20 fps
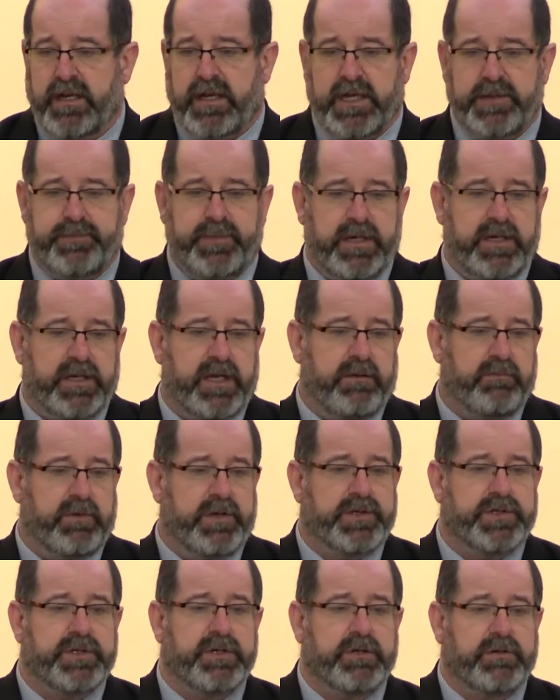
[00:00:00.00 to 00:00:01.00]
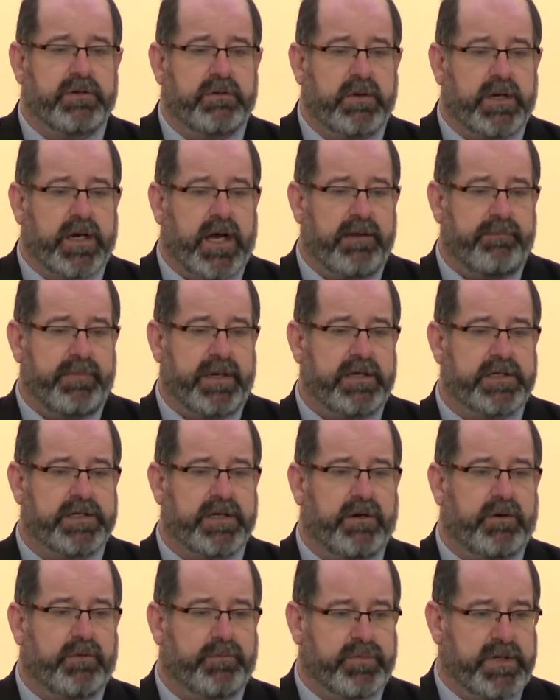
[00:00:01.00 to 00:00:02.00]
has been done with children where I've been
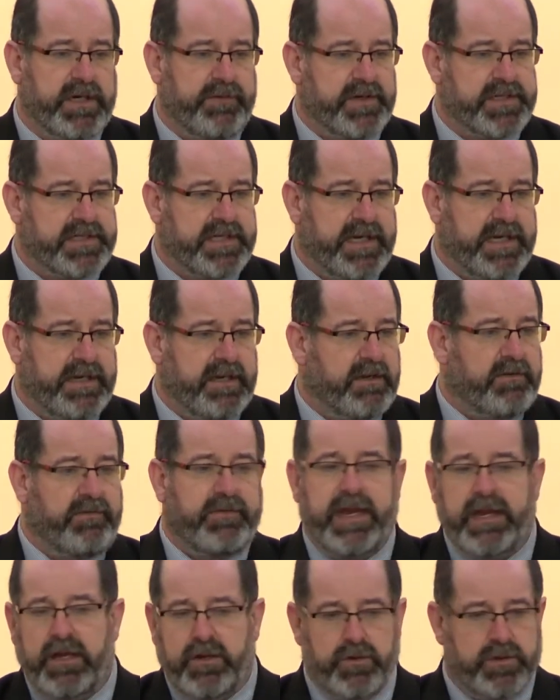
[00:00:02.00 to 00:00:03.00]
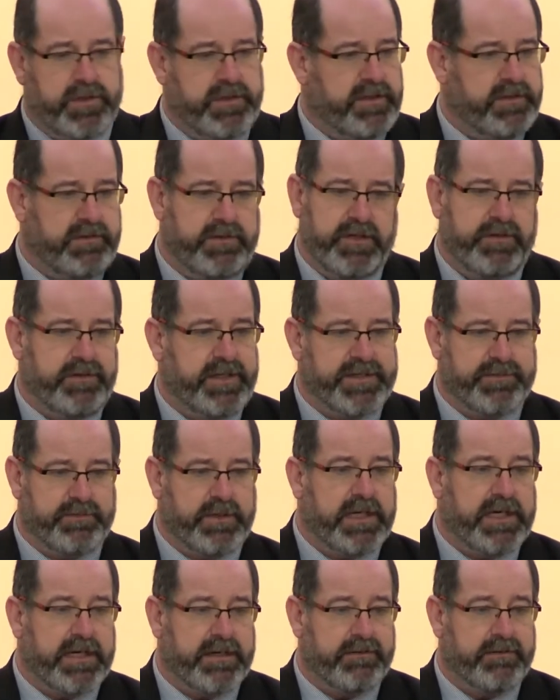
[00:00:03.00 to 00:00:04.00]
told previously they couldn't do this
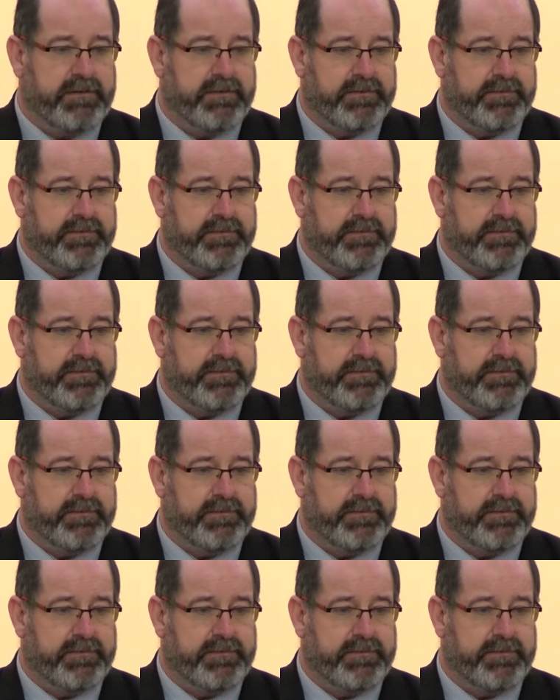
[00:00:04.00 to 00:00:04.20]
work.